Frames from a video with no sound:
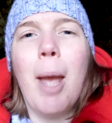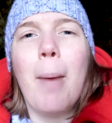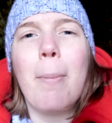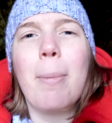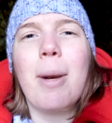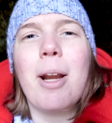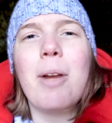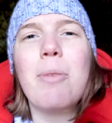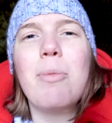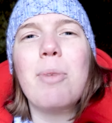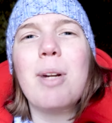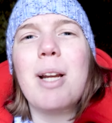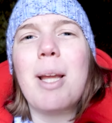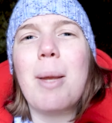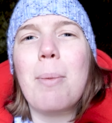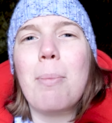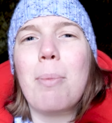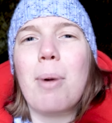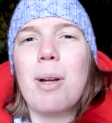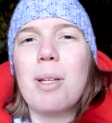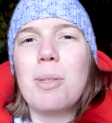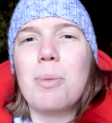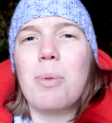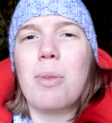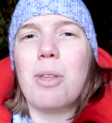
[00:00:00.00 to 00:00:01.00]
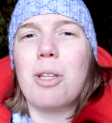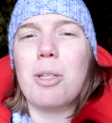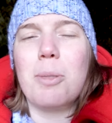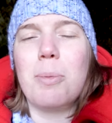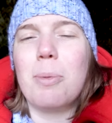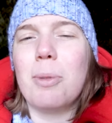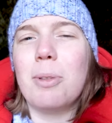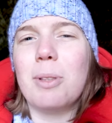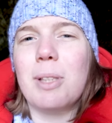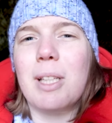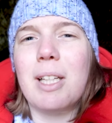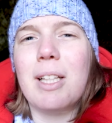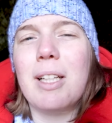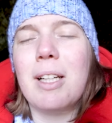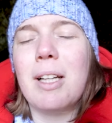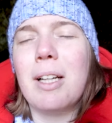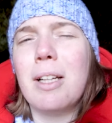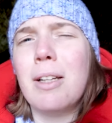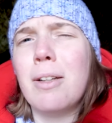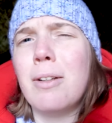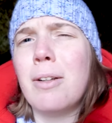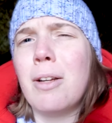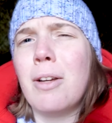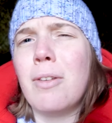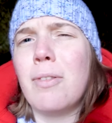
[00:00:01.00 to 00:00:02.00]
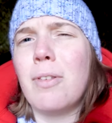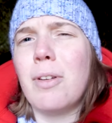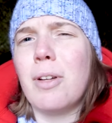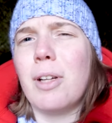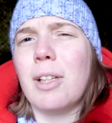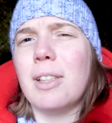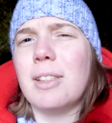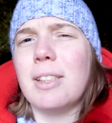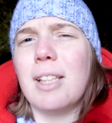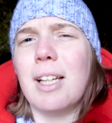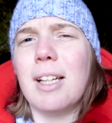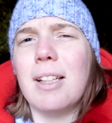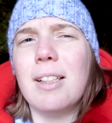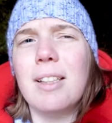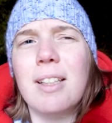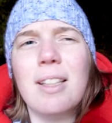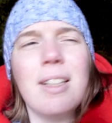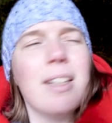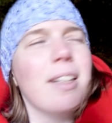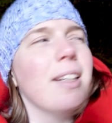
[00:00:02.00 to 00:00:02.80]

But I'm really impressed with this building. I don't know if you can tell.